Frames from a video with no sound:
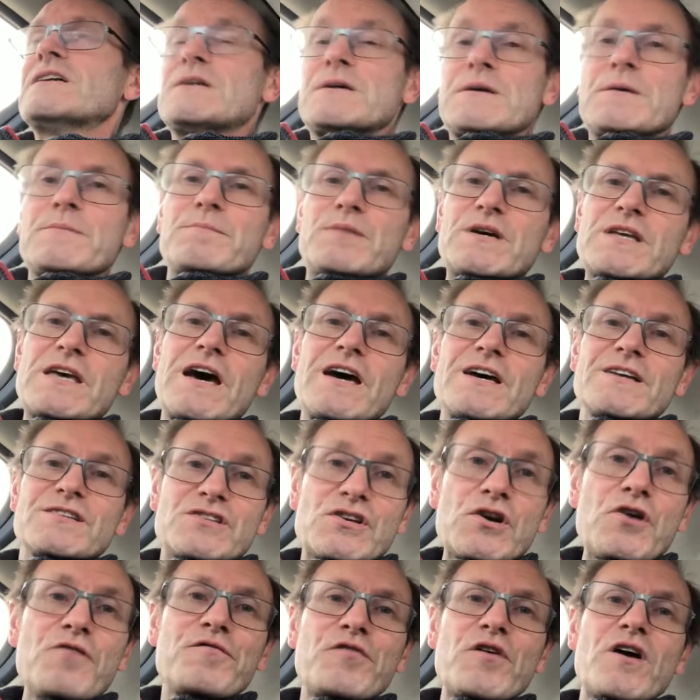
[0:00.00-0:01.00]
yeah,
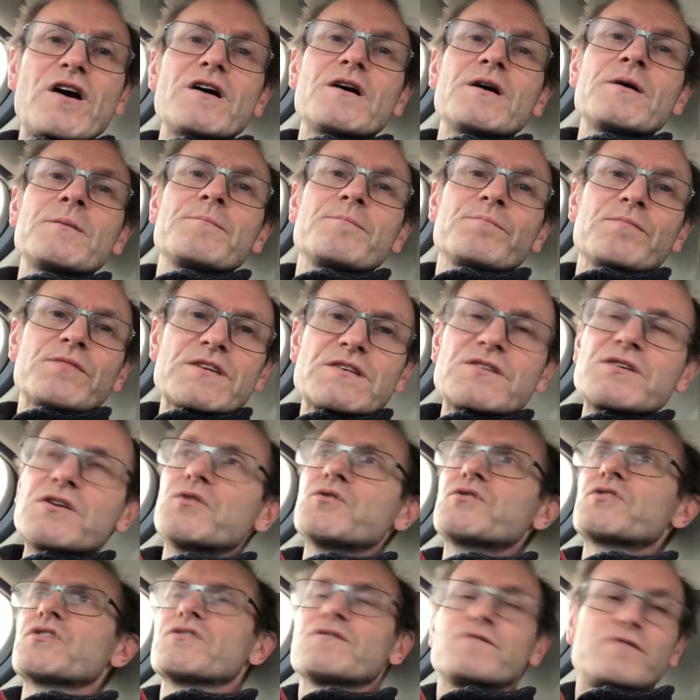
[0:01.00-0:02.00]
so far so
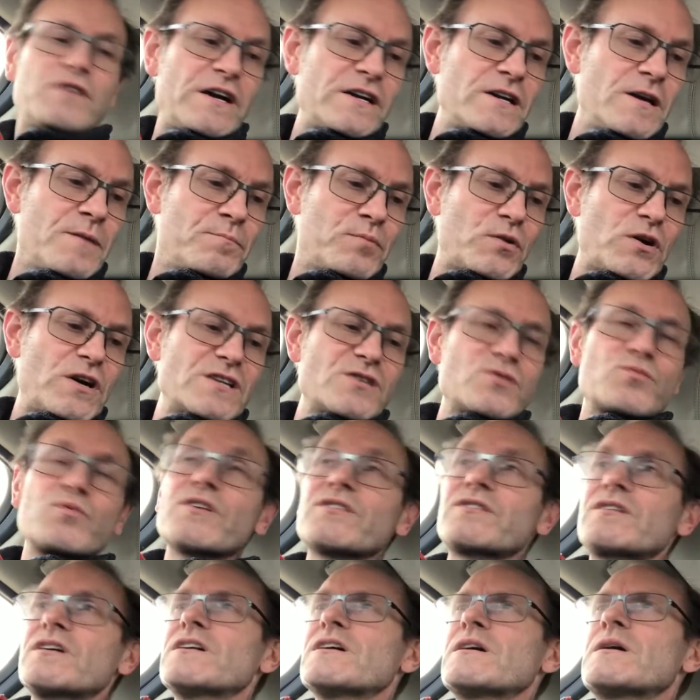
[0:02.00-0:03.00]
good. Very impressed
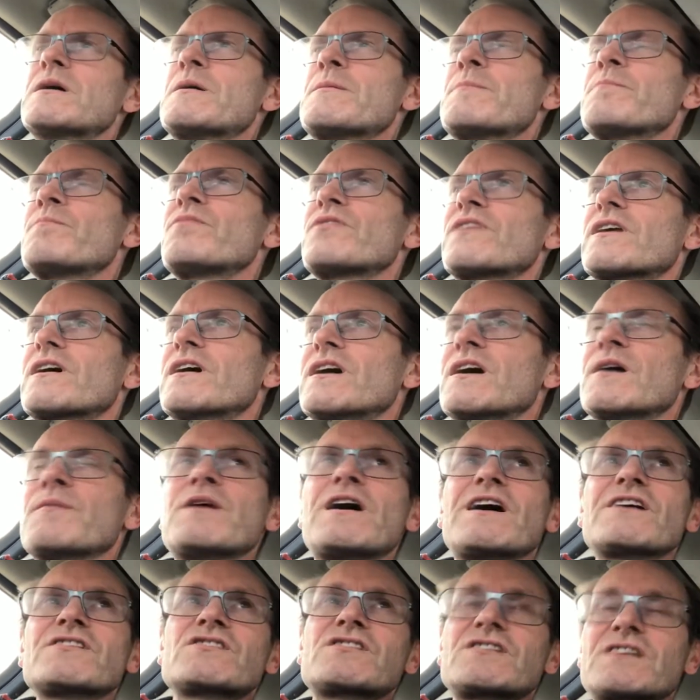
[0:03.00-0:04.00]
with it.
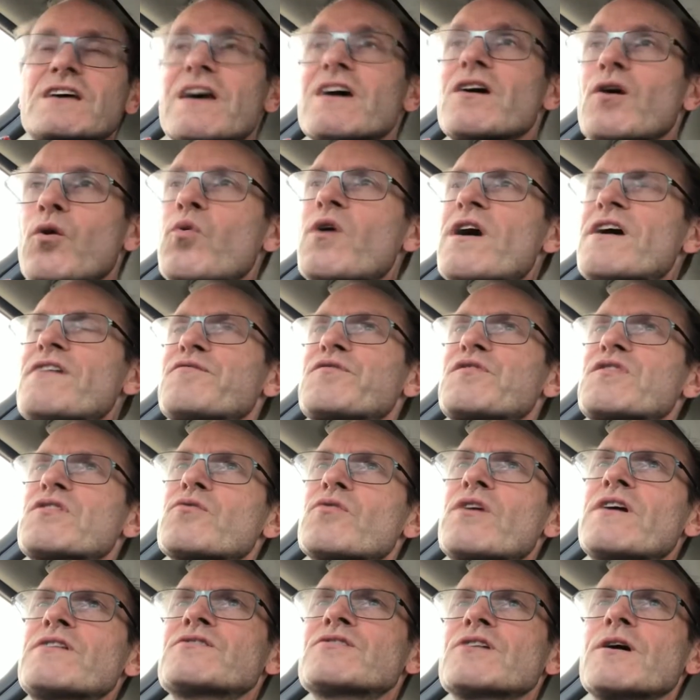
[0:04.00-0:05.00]
As I say, I'll wait for the
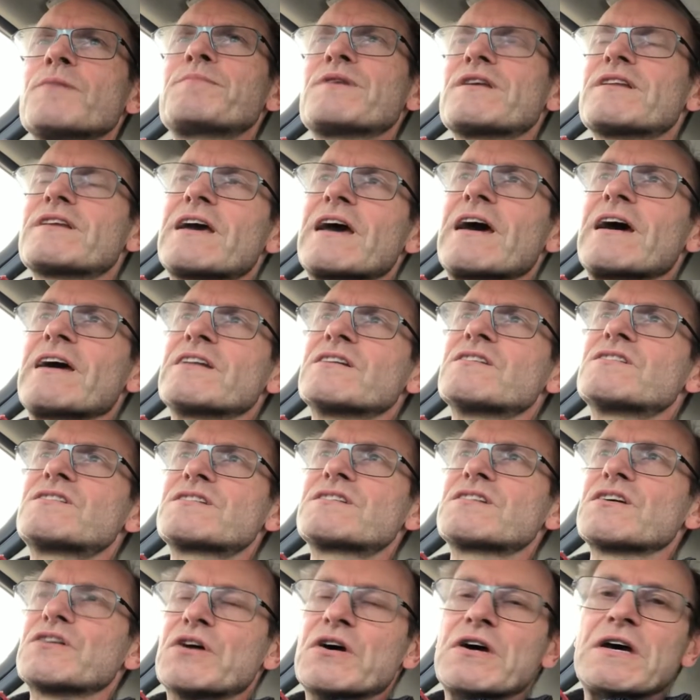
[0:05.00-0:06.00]
roundup at the end
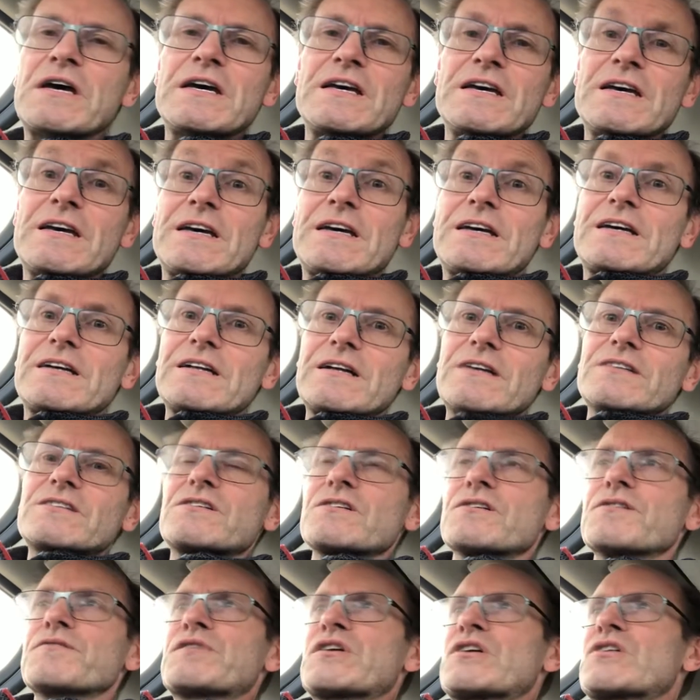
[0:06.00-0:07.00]
to
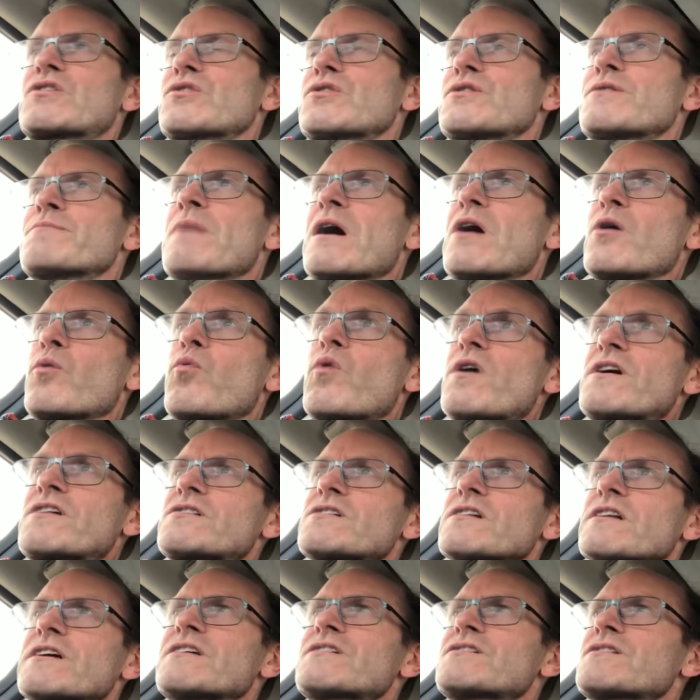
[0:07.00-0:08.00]
sort of include my wish
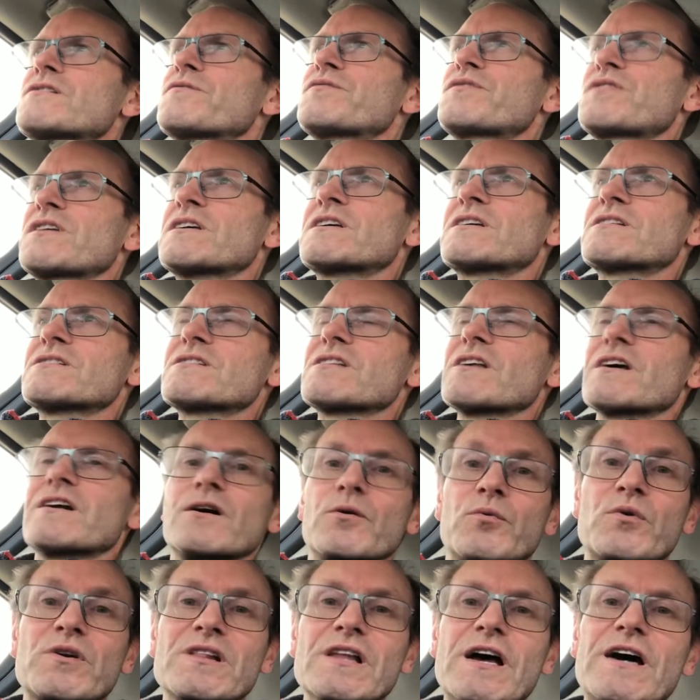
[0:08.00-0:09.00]
list of things that I
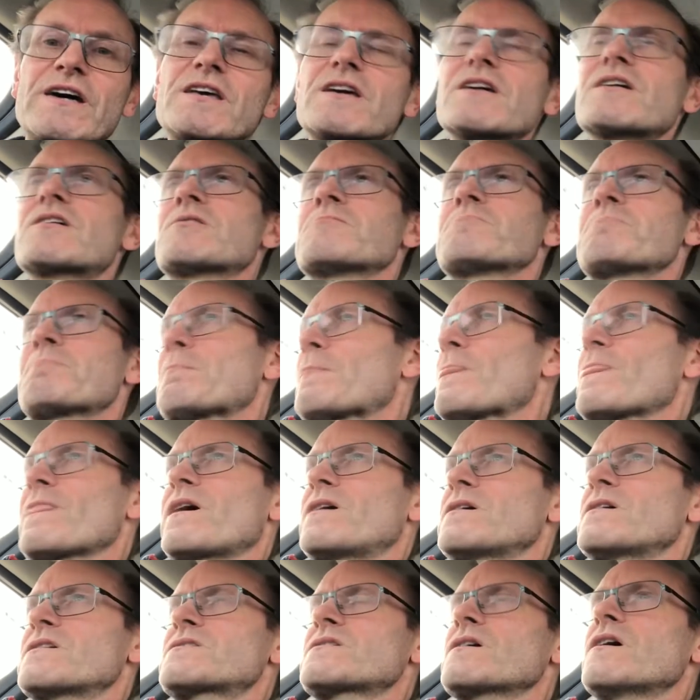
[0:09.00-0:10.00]
would like.
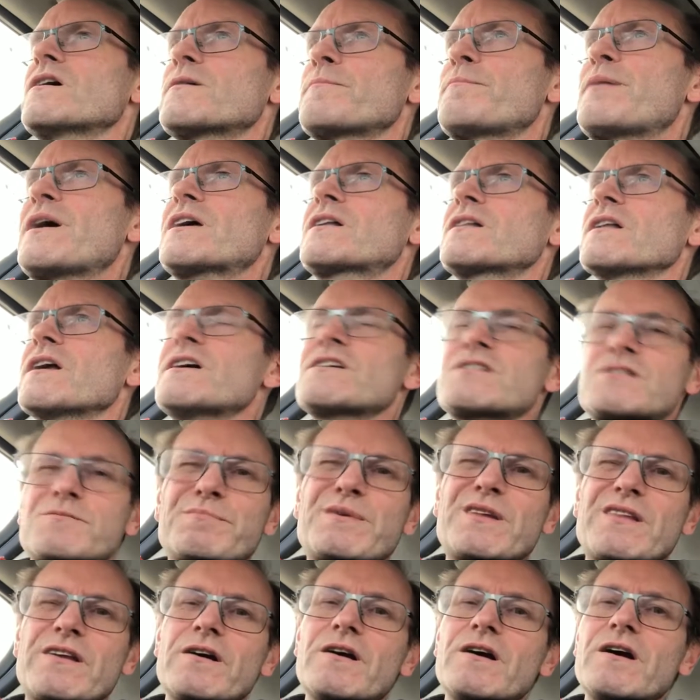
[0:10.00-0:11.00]
It's not a big list,
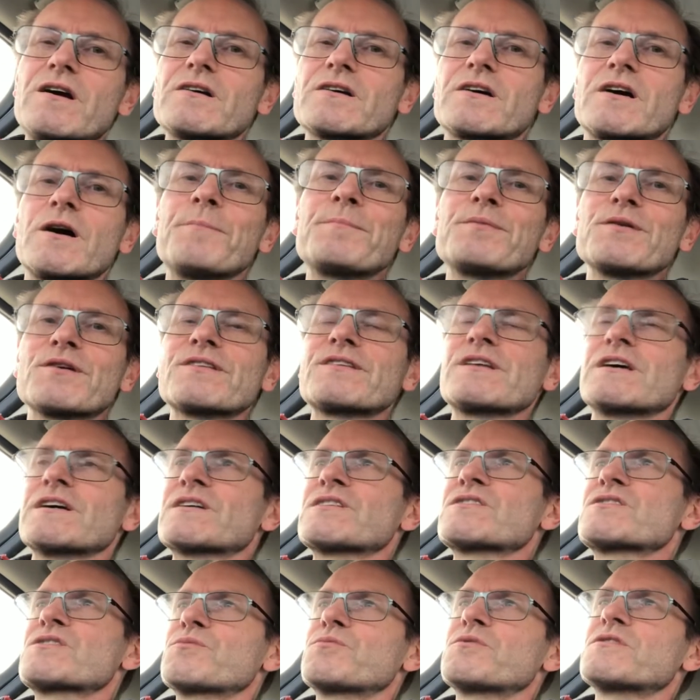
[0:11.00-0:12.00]
but there are a couple of
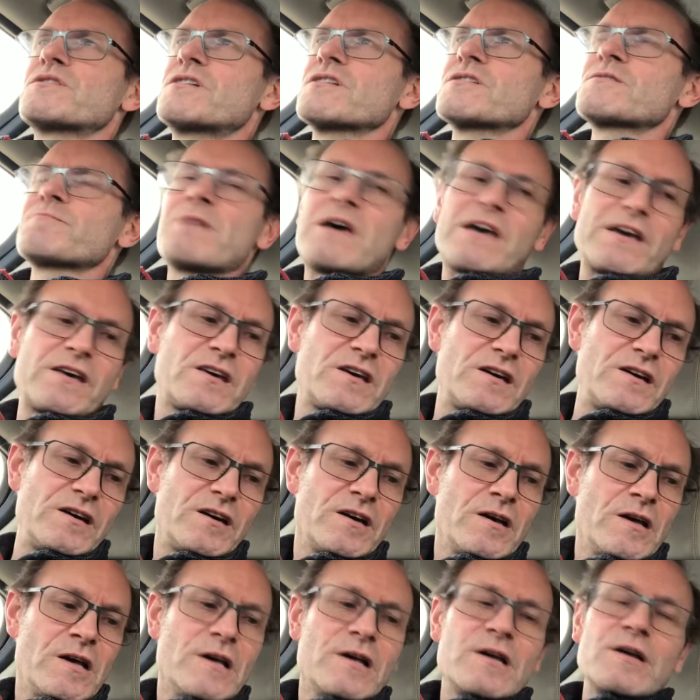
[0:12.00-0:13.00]
things that would just make it
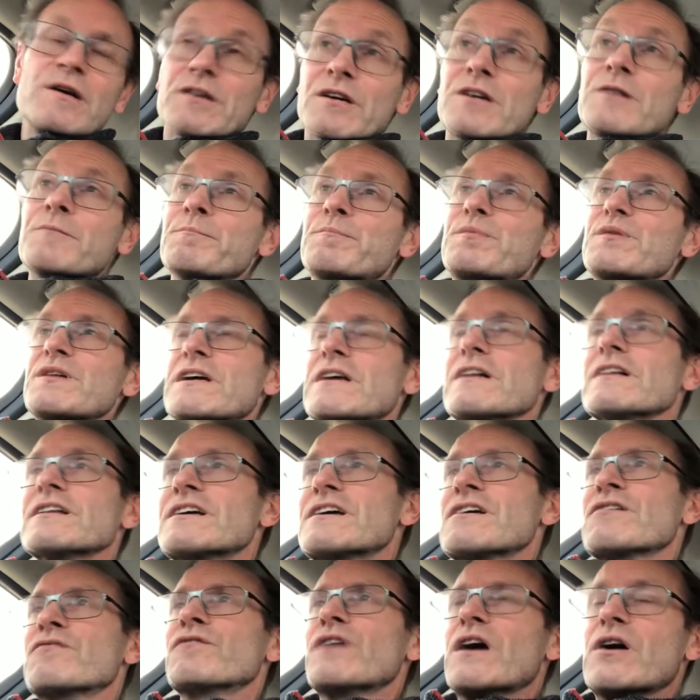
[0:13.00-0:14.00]
completely
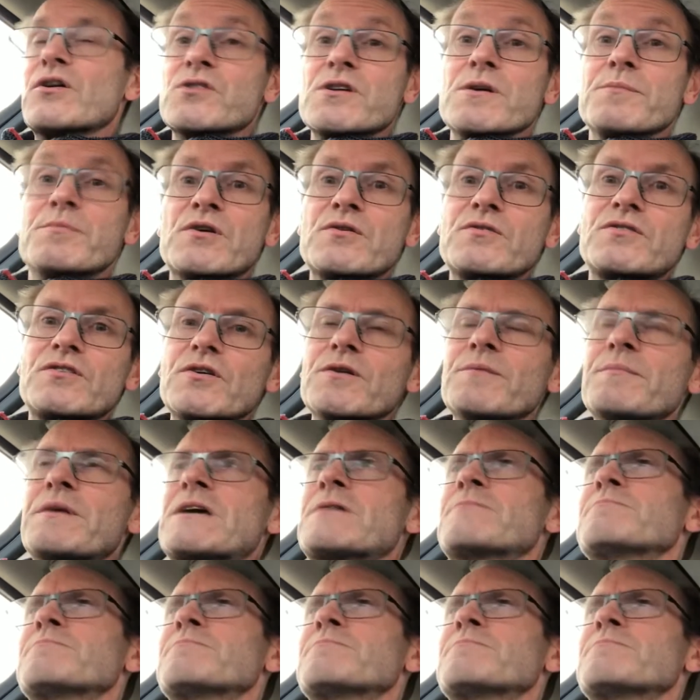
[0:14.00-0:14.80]
invaluable to me.